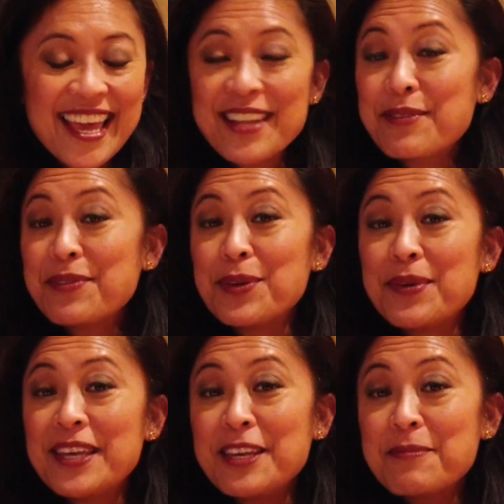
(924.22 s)
And if
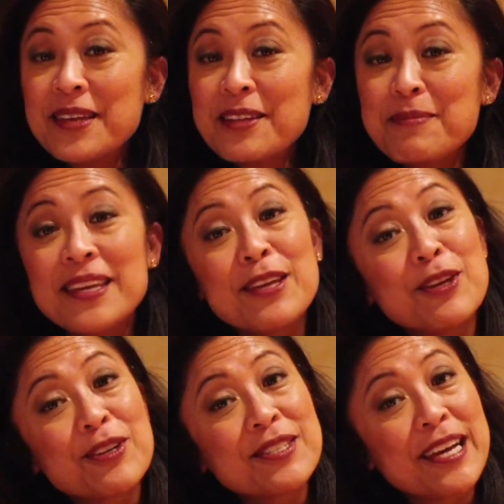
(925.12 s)
you email me
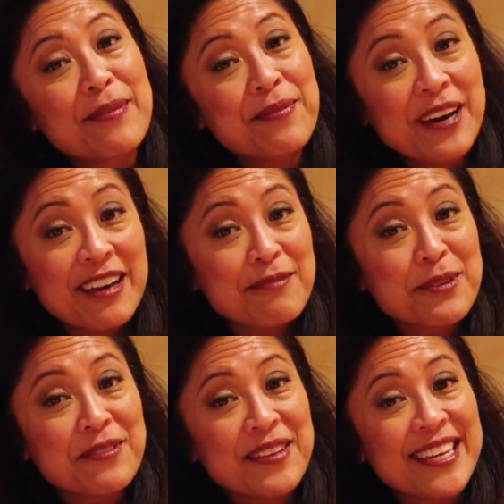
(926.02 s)
your top 5
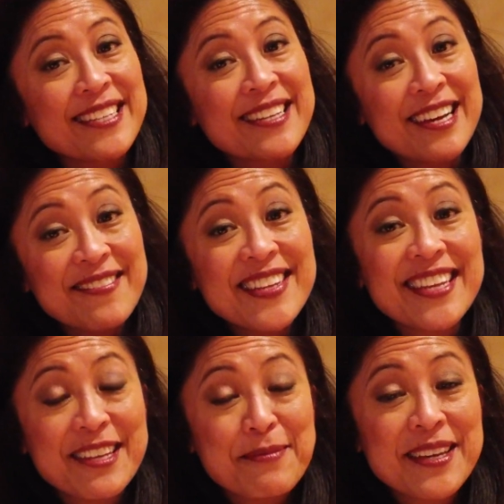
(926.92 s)
movies, I'm
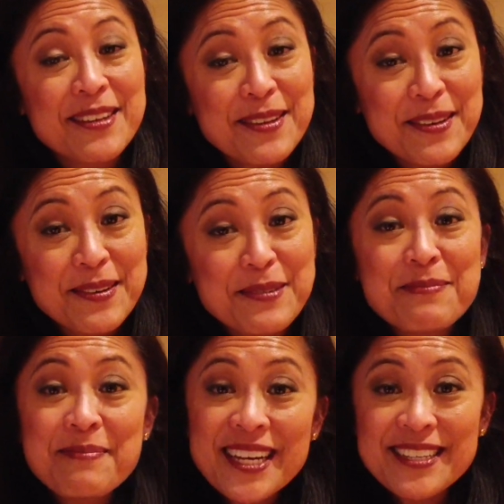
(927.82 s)
going to email
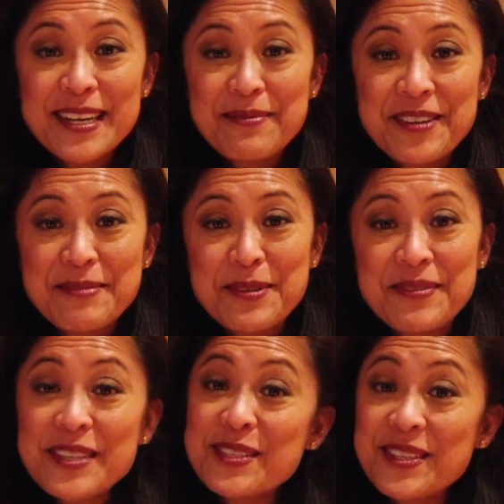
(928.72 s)
you my top 5
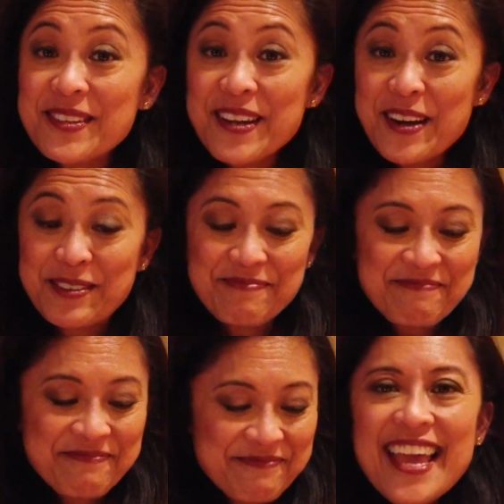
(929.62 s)
movies, so you know.
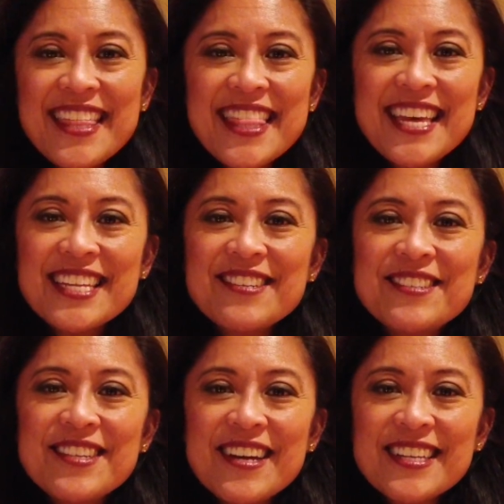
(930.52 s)
And
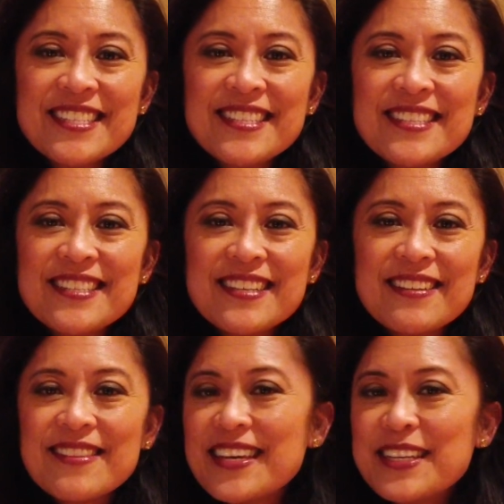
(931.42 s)
then just
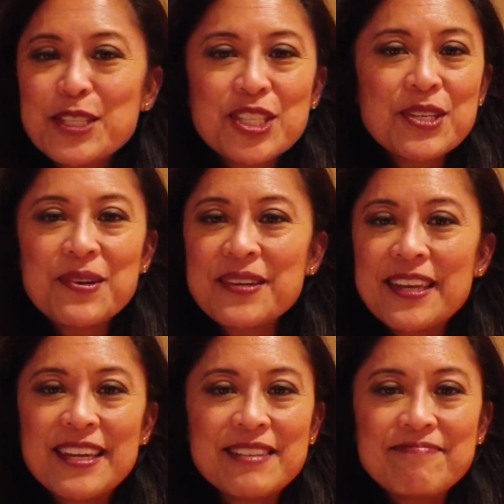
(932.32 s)
let it
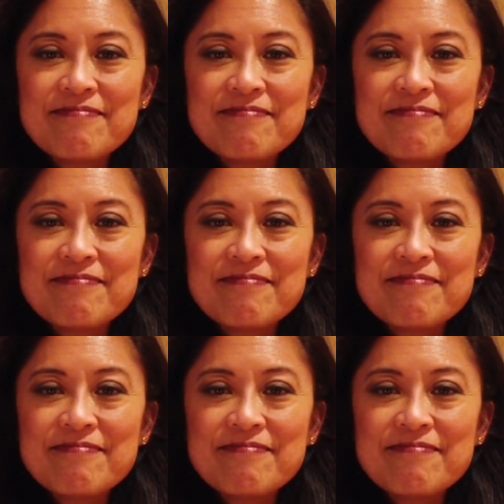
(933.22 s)
soak in.